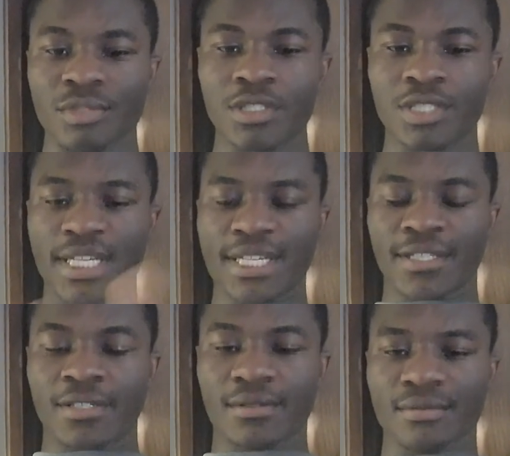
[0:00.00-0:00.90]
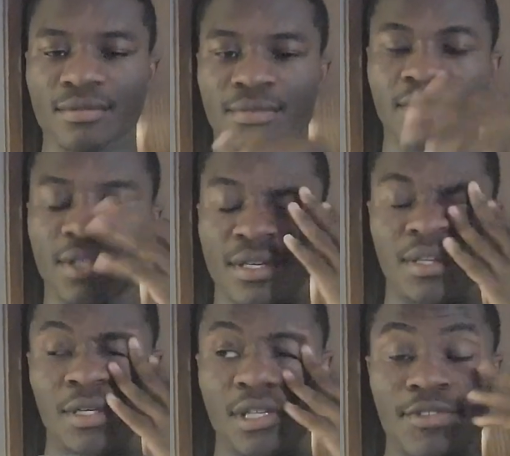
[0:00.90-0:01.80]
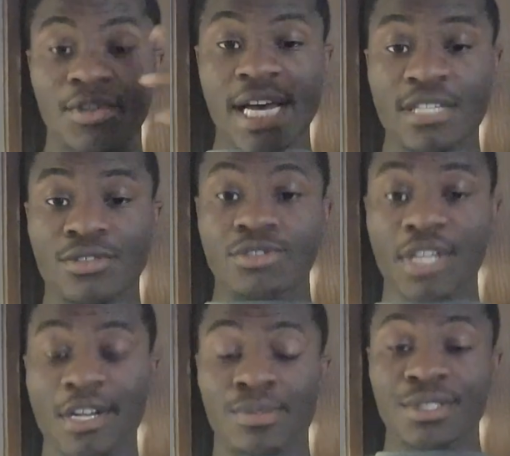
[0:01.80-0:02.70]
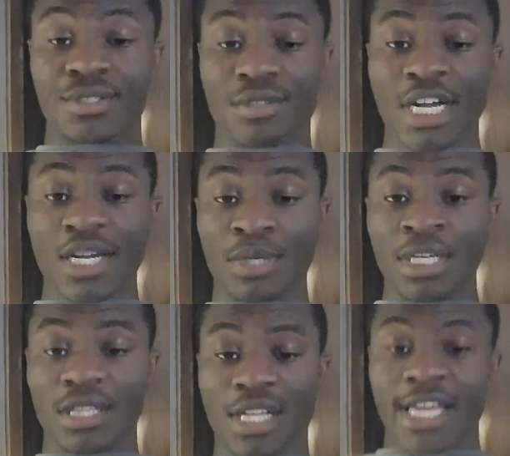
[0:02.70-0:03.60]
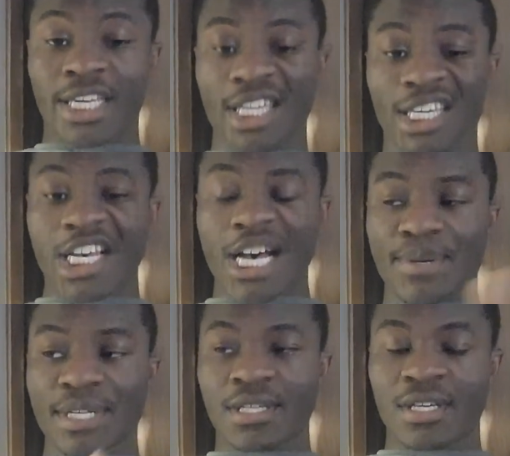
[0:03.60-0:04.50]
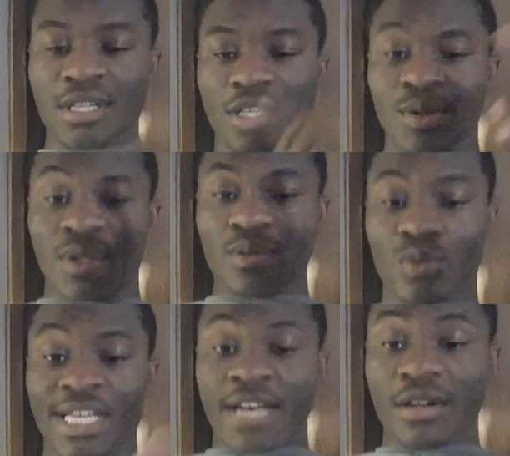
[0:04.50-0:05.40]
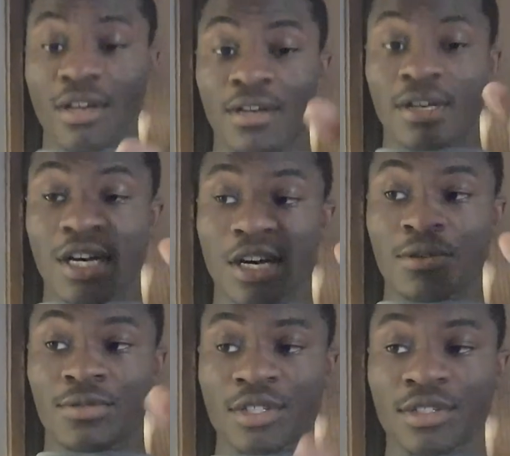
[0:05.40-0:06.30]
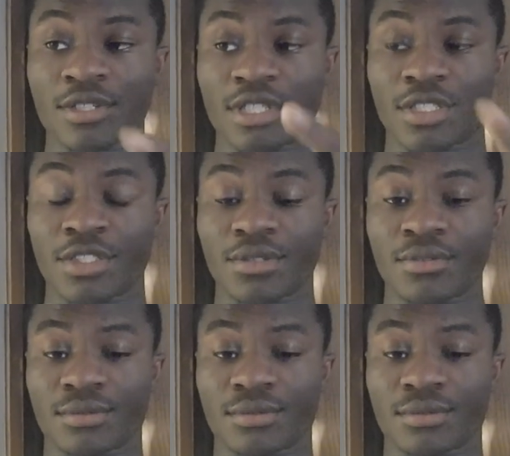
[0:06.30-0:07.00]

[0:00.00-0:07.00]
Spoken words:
if you guys are new to the channel, please subscribe, like, comment, and without a further ado,